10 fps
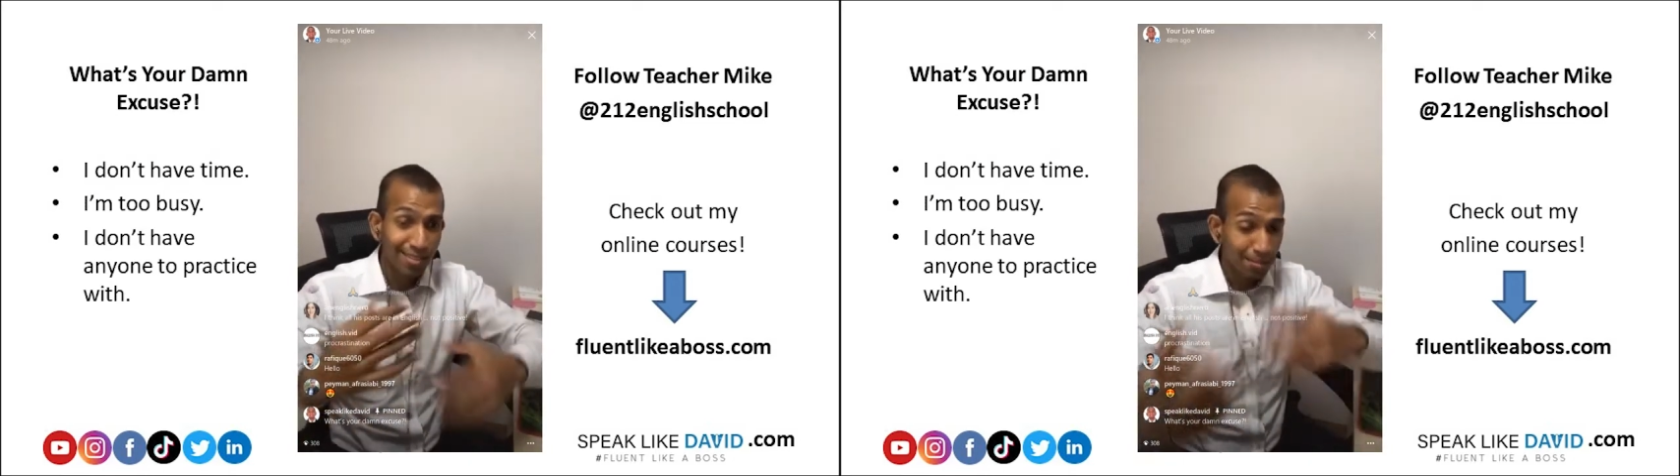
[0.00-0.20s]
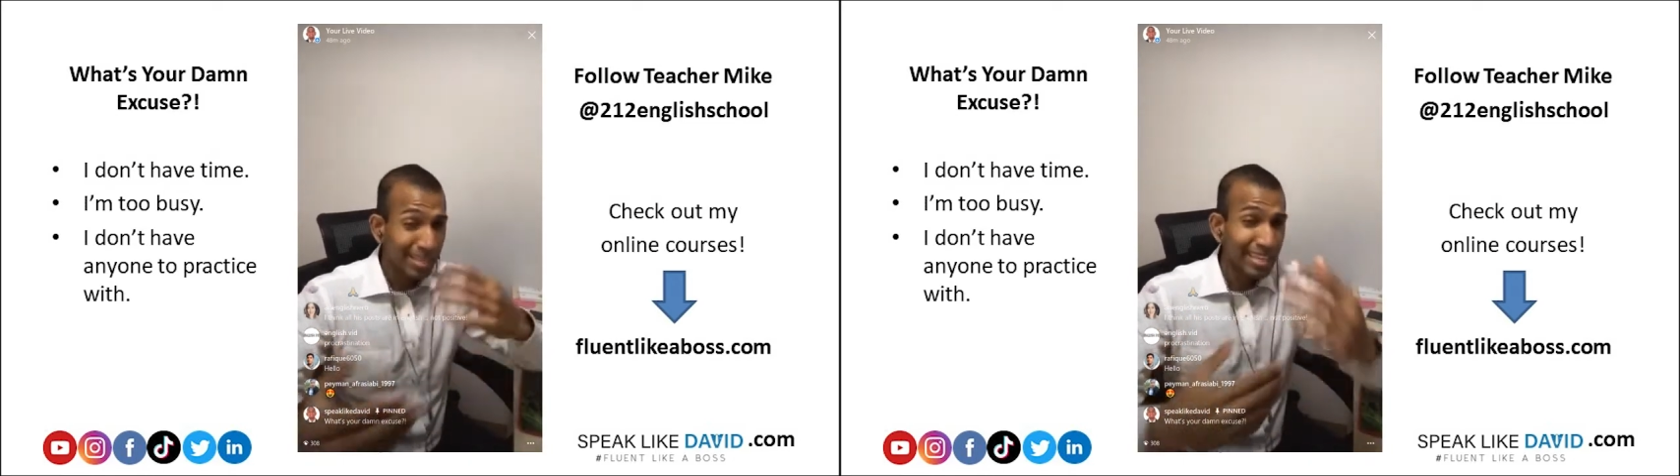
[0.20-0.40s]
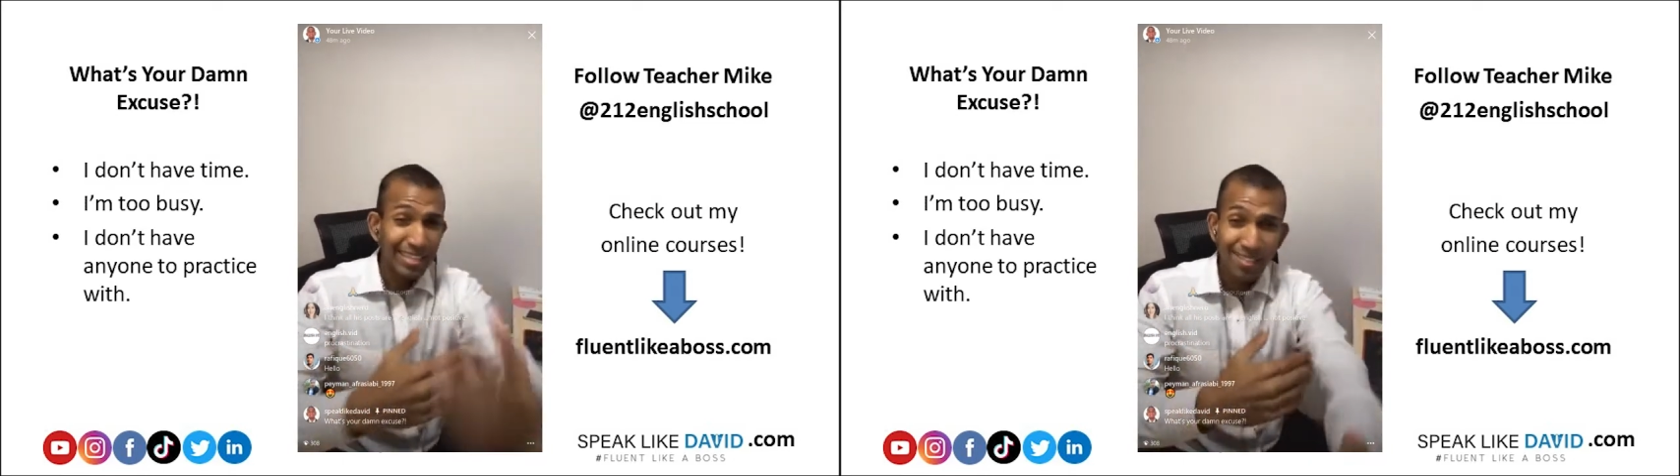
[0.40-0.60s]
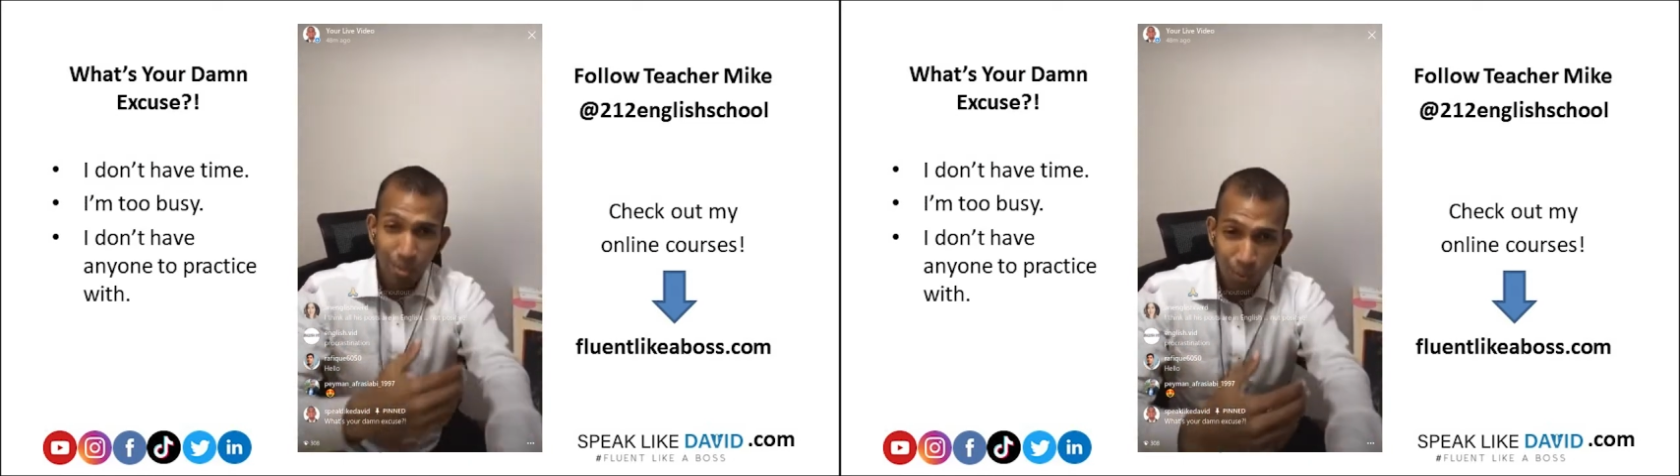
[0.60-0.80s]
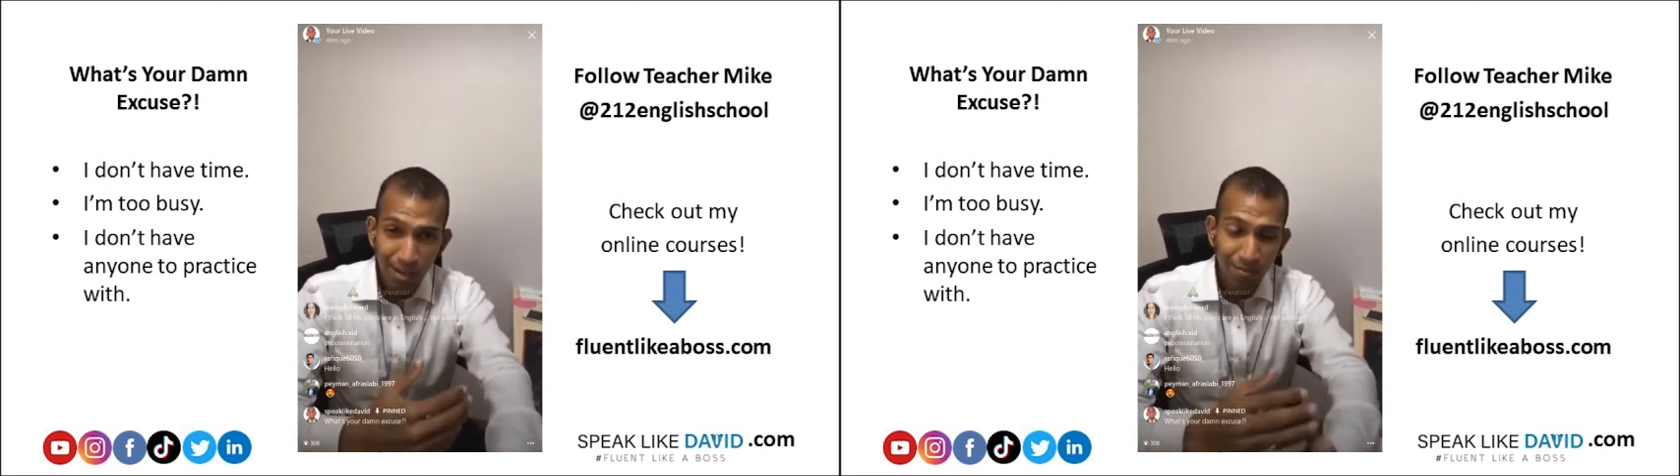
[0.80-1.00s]
some easy
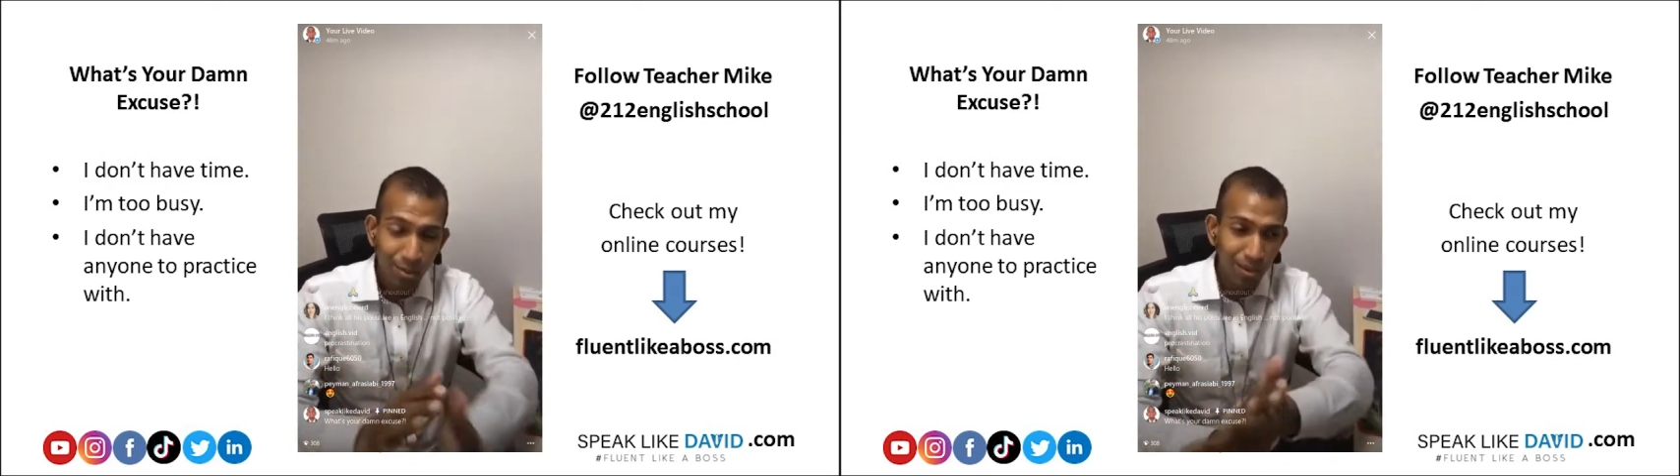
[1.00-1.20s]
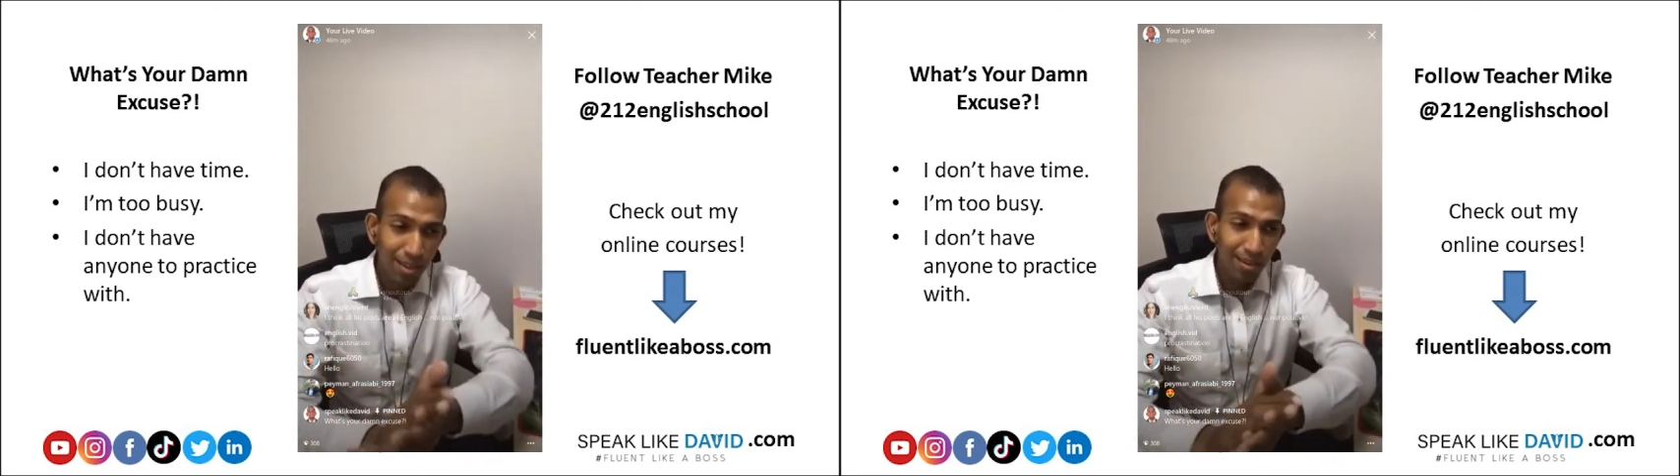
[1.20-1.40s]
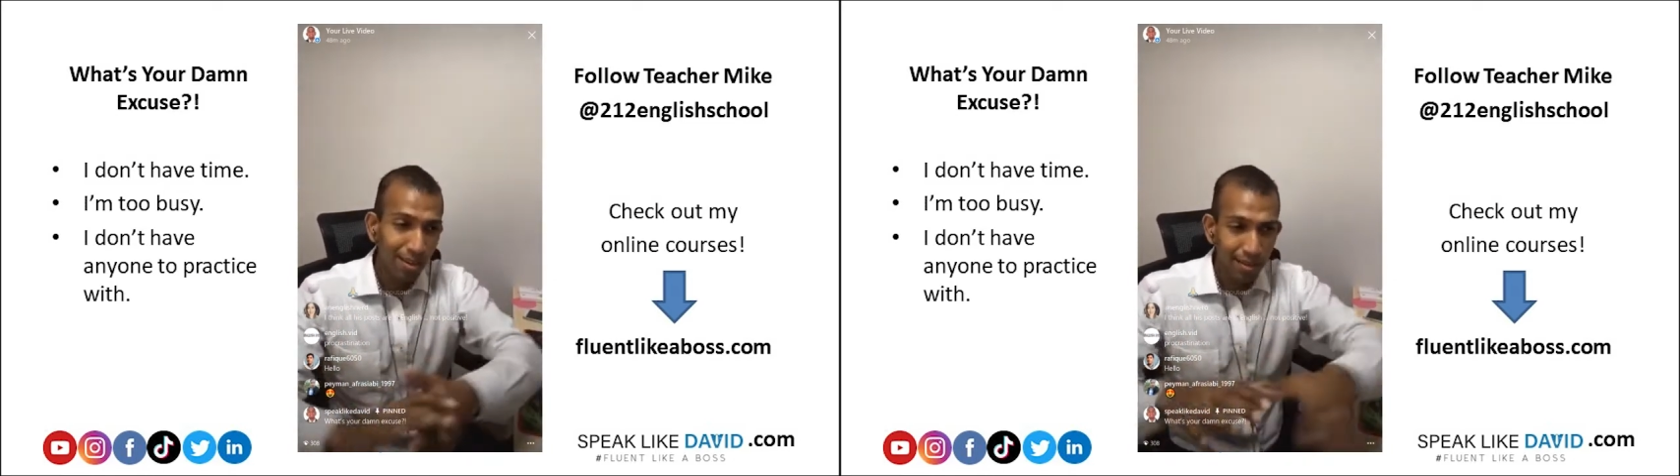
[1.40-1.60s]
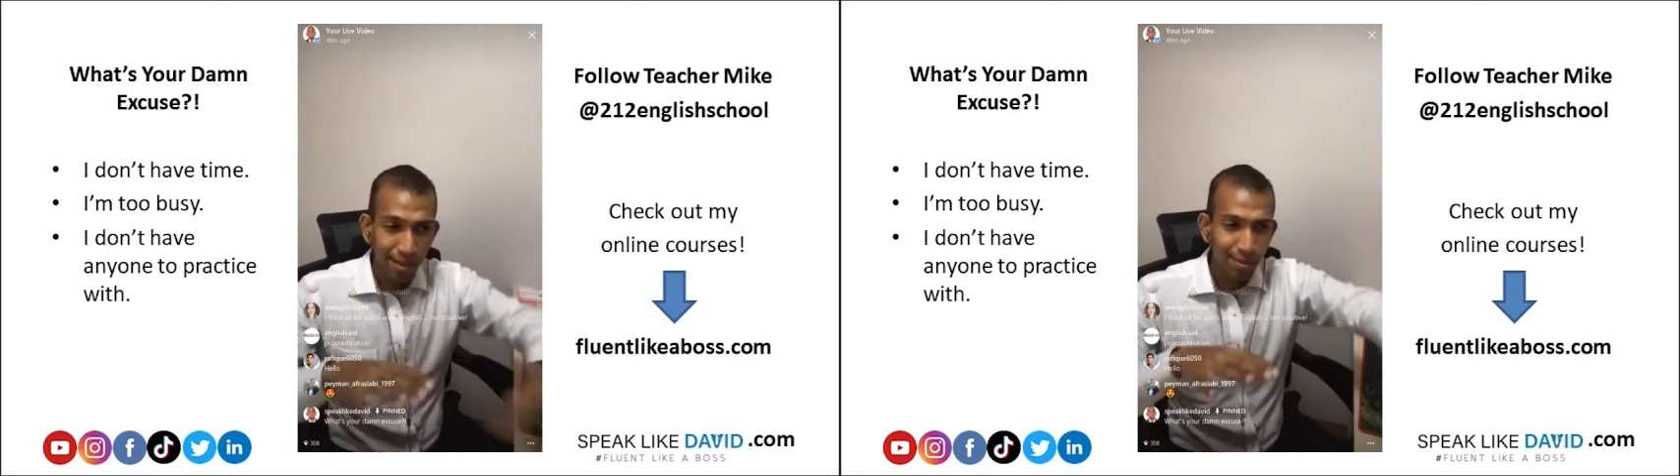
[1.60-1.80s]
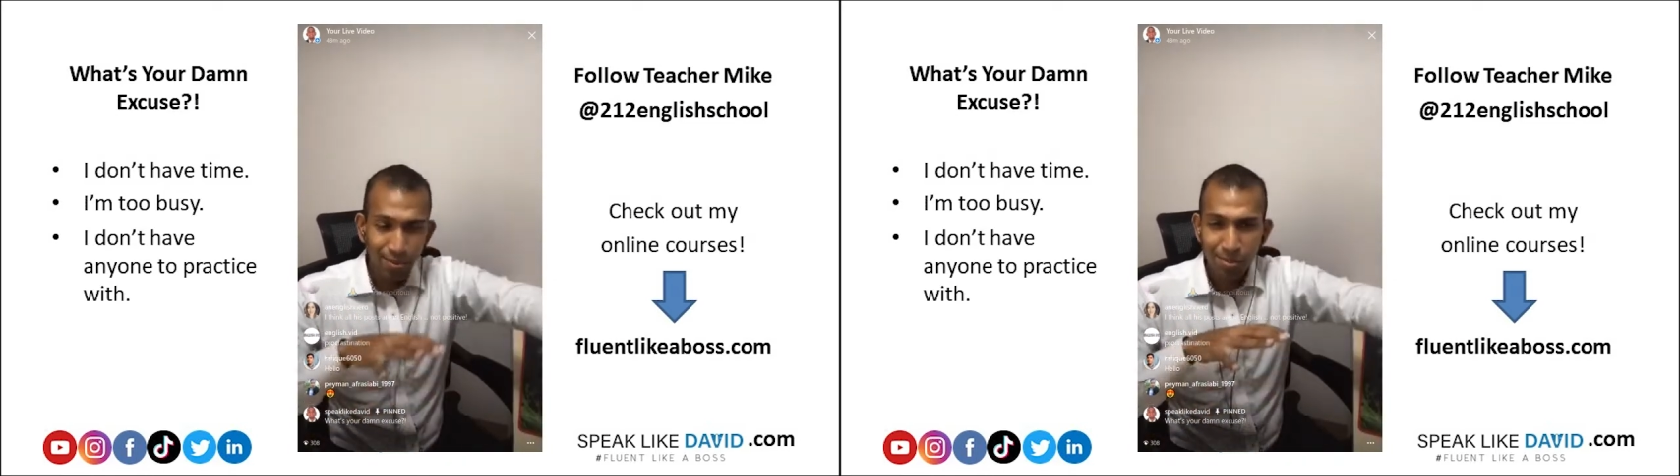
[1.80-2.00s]
way of doing that, I
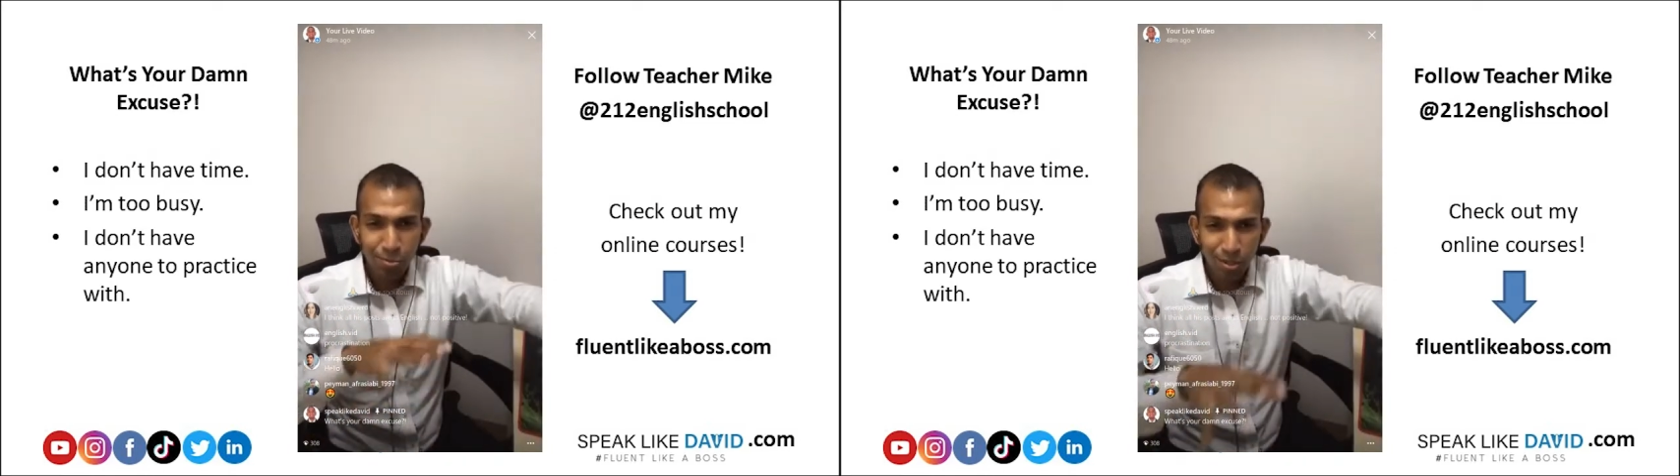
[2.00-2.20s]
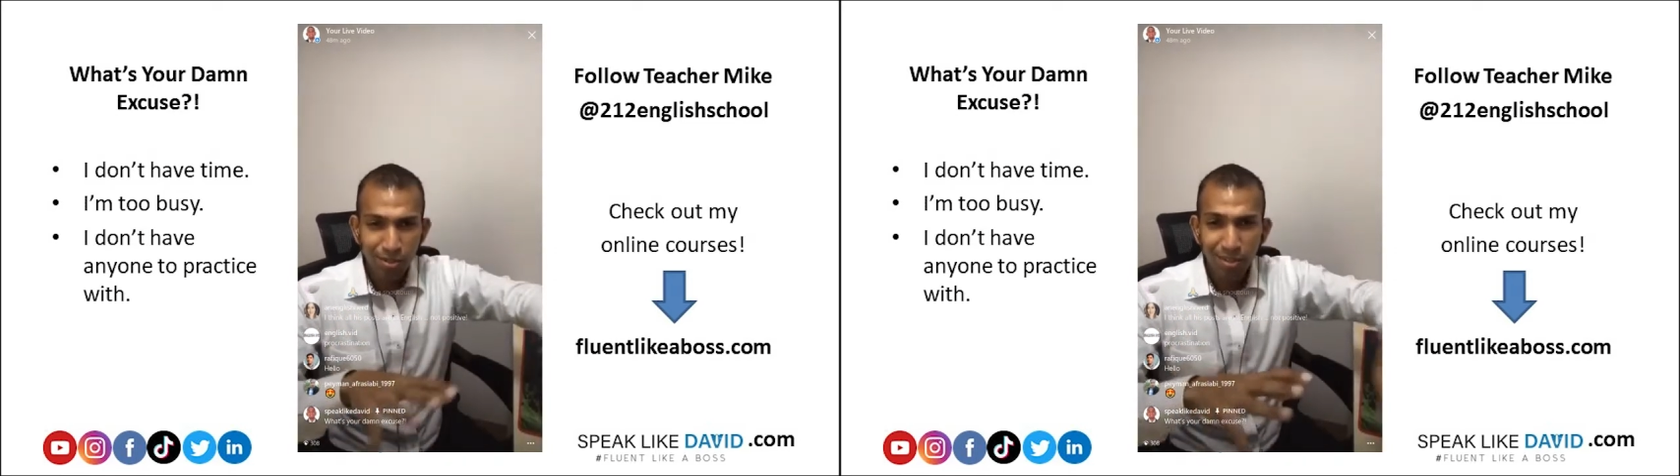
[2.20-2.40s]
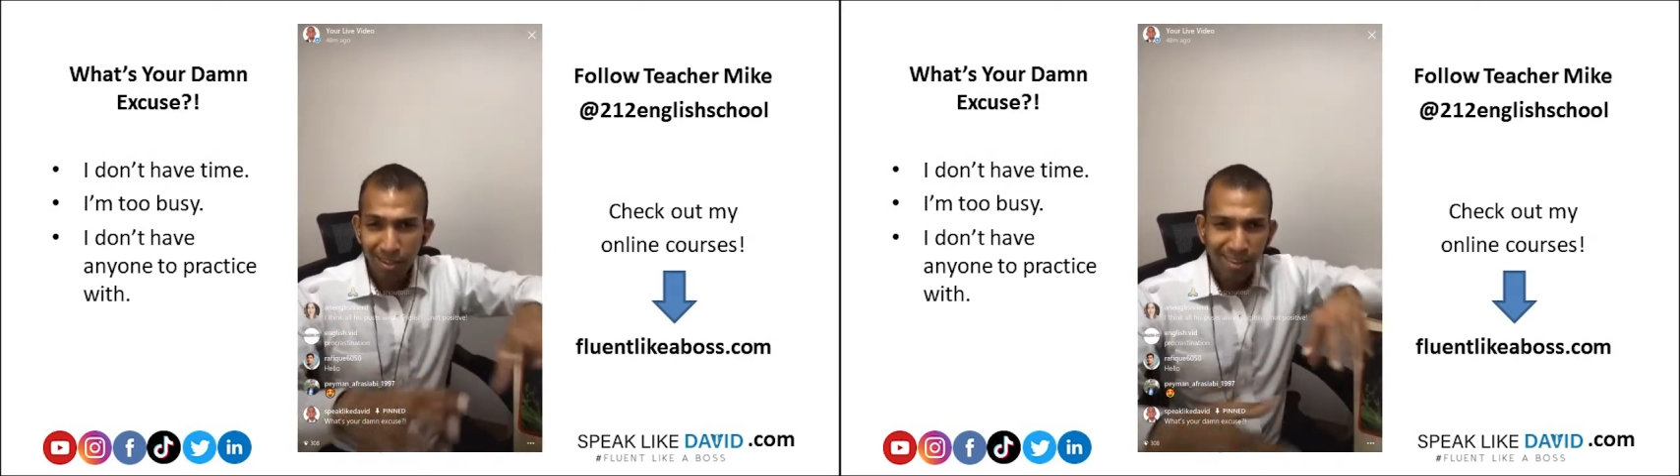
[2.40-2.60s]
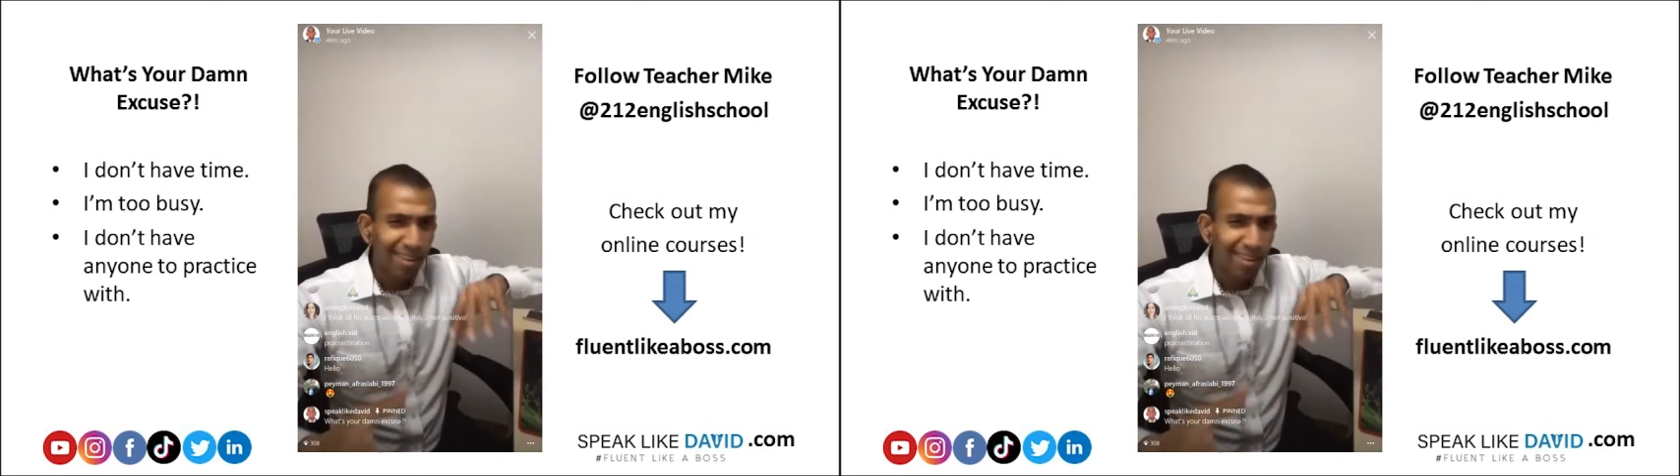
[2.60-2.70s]
know some real,